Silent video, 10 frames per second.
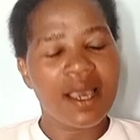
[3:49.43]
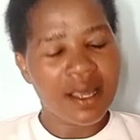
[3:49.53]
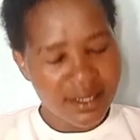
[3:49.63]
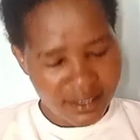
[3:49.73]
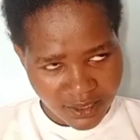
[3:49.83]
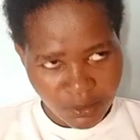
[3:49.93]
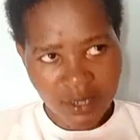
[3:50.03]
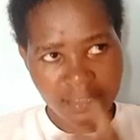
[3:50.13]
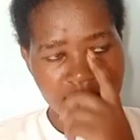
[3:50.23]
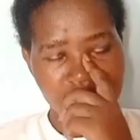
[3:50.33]
And as they were
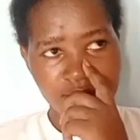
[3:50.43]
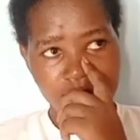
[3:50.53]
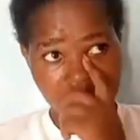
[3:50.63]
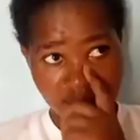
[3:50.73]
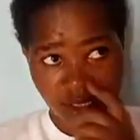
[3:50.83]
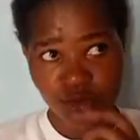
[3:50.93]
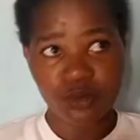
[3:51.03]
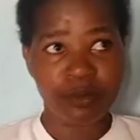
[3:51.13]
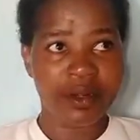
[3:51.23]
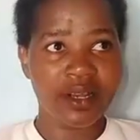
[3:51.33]
eating, Jesus
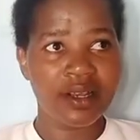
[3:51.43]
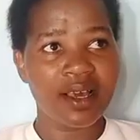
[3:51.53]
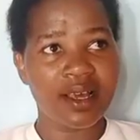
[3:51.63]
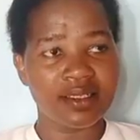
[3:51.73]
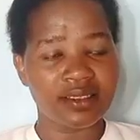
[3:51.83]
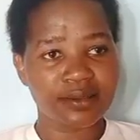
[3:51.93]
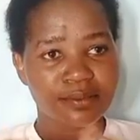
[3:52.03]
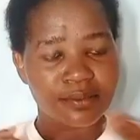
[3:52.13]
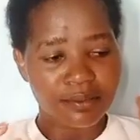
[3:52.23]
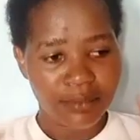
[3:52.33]
took bread and
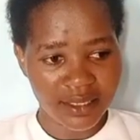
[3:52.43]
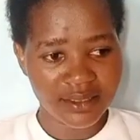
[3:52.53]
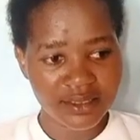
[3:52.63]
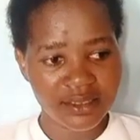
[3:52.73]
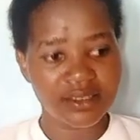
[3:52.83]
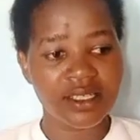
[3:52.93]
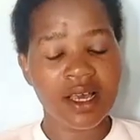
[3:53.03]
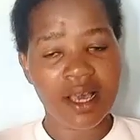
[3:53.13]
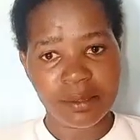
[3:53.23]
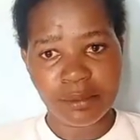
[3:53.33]
blessed it
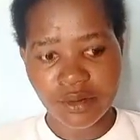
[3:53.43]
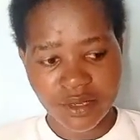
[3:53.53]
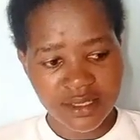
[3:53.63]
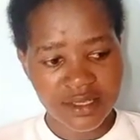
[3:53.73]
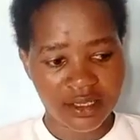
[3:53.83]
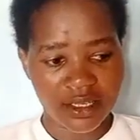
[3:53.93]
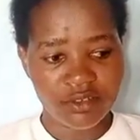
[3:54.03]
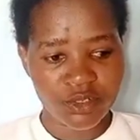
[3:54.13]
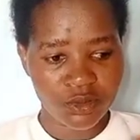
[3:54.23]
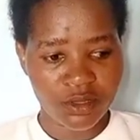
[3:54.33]
and broke it and gave
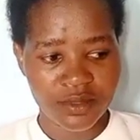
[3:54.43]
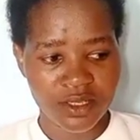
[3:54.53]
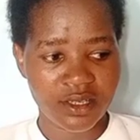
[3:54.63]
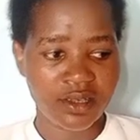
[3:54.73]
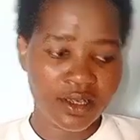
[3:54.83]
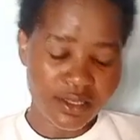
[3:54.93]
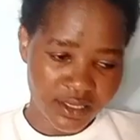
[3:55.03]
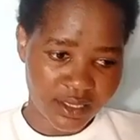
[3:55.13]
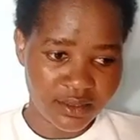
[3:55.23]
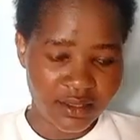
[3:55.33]
it to them, saying,
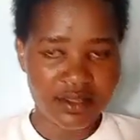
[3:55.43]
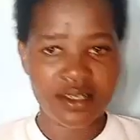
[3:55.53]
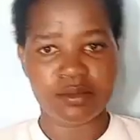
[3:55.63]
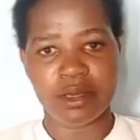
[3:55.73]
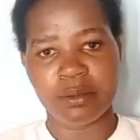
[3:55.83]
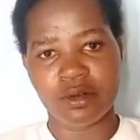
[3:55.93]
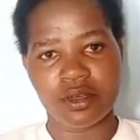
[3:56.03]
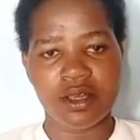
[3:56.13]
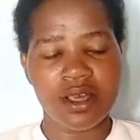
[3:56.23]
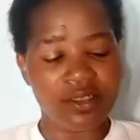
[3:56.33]
"Take, this is my
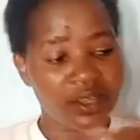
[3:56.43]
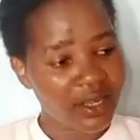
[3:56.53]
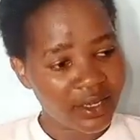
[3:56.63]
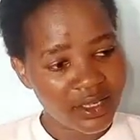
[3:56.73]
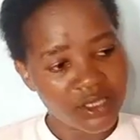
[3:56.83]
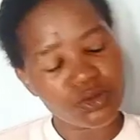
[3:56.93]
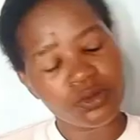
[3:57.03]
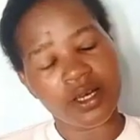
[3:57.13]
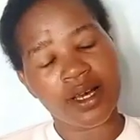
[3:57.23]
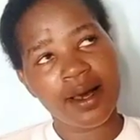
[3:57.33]
body." Then again he took
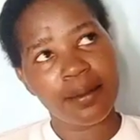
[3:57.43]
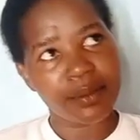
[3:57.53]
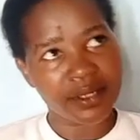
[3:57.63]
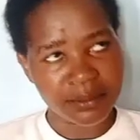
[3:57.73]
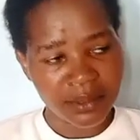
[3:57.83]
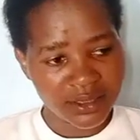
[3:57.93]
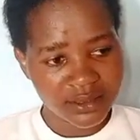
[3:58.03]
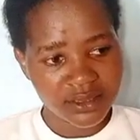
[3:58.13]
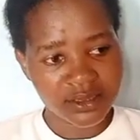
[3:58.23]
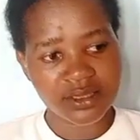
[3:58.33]
the cup and
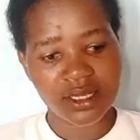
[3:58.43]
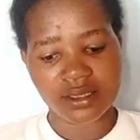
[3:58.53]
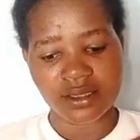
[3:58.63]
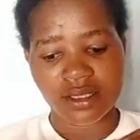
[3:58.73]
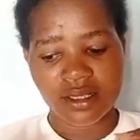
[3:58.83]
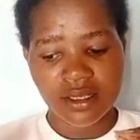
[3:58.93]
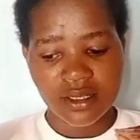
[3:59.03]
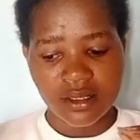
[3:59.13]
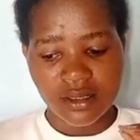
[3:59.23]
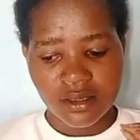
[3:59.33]
blessed it and
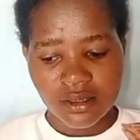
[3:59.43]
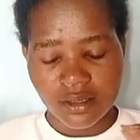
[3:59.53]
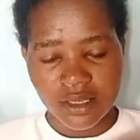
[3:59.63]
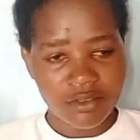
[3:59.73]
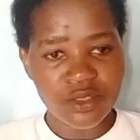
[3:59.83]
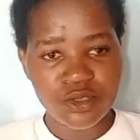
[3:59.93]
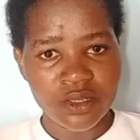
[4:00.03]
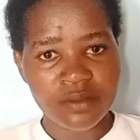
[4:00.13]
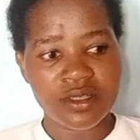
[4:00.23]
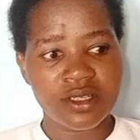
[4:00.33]
gave
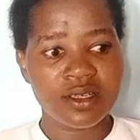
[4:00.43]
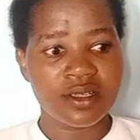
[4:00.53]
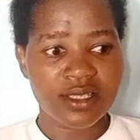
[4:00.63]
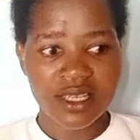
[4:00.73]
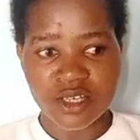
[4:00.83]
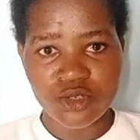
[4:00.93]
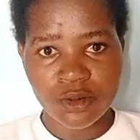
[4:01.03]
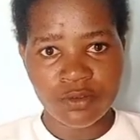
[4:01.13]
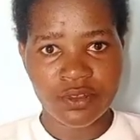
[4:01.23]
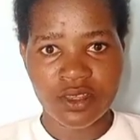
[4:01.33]
them, saying, "Take it
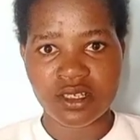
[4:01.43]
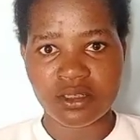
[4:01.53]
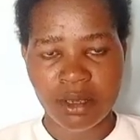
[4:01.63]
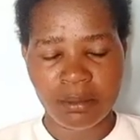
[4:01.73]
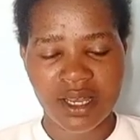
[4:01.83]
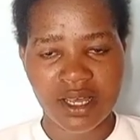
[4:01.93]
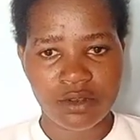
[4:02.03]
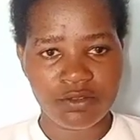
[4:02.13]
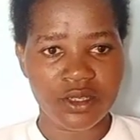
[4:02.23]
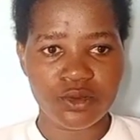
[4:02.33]
all, for this is my blood
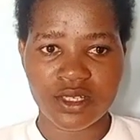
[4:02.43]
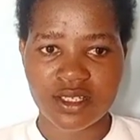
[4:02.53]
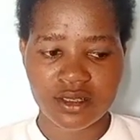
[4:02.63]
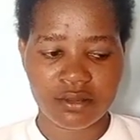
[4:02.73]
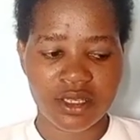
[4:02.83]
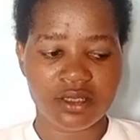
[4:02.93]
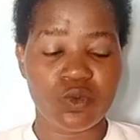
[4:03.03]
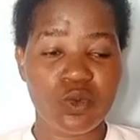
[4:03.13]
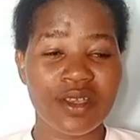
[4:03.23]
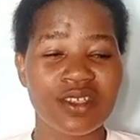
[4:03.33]
of the New Testament,
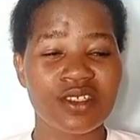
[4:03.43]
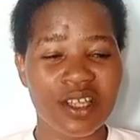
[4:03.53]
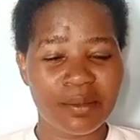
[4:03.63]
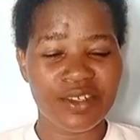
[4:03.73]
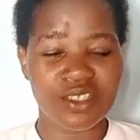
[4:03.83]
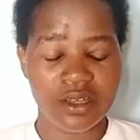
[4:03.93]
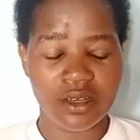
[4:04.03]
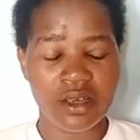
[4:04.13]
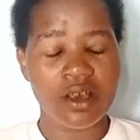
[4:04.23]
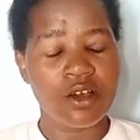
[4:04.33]
which shall be
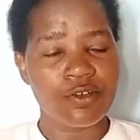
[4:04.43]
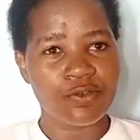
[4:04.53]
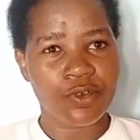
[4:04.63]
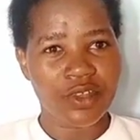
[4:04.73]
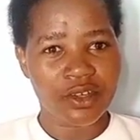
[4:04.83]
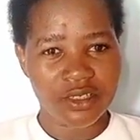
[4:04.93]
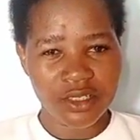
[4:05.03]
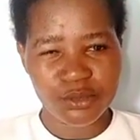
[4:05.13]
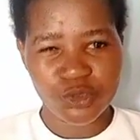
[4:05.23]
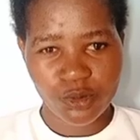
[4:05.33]
shed for the
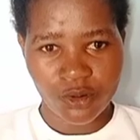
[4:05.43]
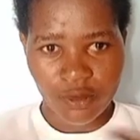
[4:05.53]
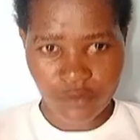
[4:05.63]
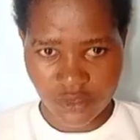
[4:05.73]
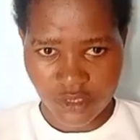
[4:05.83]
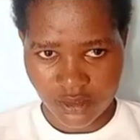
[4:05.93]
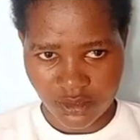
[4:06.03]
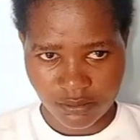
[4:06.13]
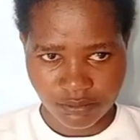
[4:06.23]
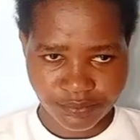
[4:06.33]
redemption of
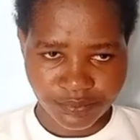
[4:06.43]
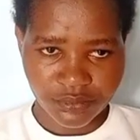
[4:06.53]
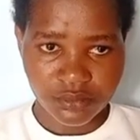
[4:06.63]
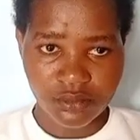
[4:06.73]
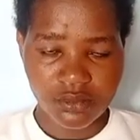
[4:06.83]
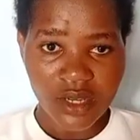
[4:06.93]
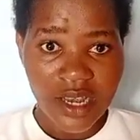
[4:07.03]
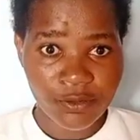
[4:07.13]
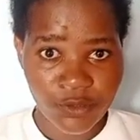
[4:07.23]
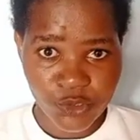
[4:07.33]
sins.
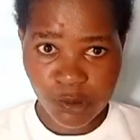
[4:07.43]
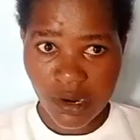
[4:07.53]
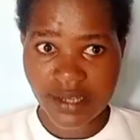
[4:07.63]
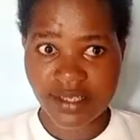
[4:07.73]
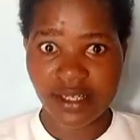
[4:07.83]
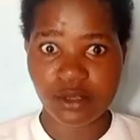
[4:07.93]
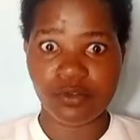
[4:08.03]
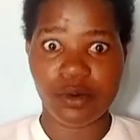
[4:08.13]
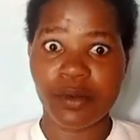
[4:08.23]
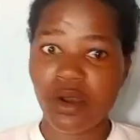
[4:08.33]
And for sure I tell you,
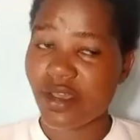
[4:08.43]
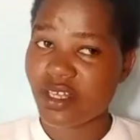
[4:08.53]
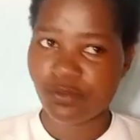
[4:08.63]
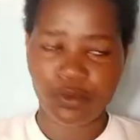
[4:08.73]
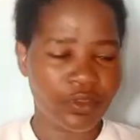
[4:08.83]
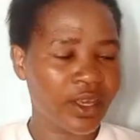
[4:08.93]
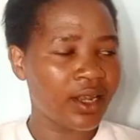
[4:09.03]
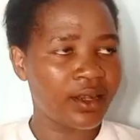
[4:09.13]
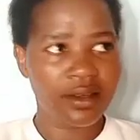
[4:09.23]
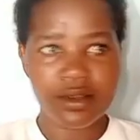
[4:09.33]
from now henceforth I
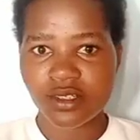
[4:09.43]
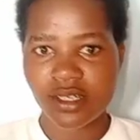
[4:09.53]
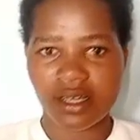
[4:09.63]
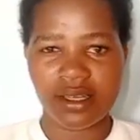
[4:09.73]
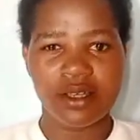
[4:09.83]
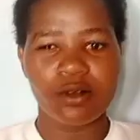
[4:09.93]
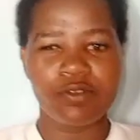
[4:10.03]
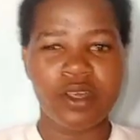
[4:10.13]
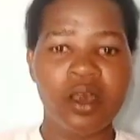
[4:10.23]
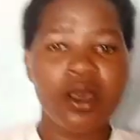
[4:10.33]
will not take again of
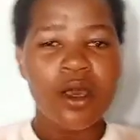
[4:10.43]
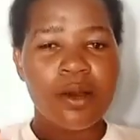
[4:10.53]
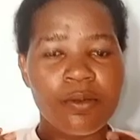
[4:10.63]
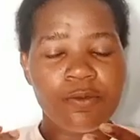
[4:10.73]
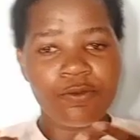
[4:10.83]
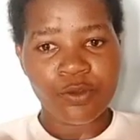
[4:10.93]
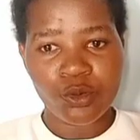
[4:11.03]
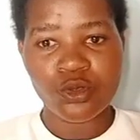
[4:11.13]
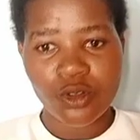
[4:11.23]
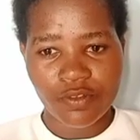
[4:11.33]
the
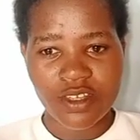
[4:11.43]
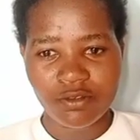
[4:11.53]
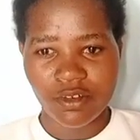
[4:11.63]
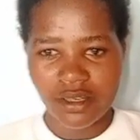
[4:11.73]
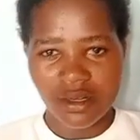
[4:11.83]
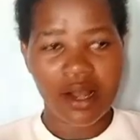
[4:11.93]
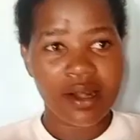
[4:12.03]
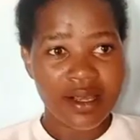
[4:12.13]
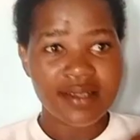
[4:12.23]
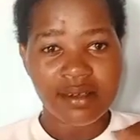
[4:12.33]
fruit of this vine,
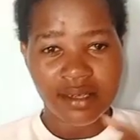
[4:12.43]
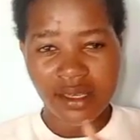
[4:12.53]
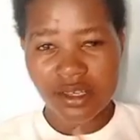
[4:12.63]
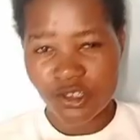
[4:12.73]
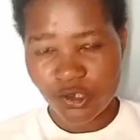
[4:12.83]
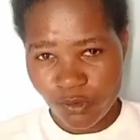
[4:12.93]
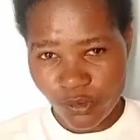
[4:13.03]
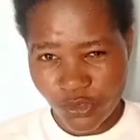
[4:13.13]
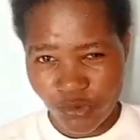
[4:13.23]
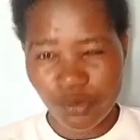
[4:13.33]
unless I take it new
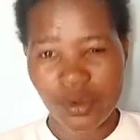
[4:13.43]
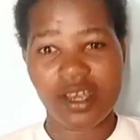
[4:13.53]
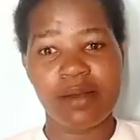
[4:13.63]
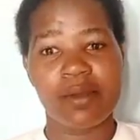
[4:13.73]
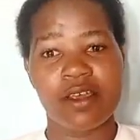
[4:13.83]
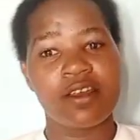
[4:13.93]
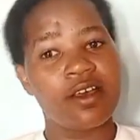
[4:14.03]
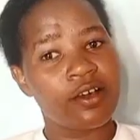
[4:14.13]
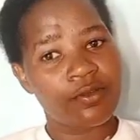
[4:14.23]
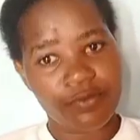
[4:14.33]
with you in my
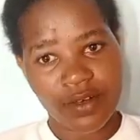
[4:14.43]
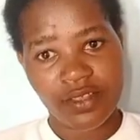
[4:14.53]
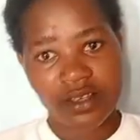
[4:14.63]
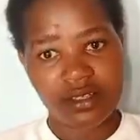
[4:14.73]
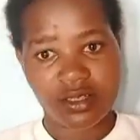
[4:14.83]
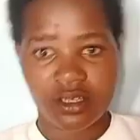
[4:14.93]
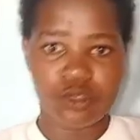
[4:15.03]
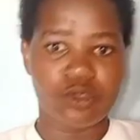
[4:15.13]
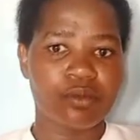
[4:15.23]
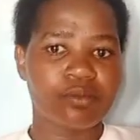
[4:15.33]
Father's
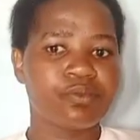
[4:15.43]
kingdom."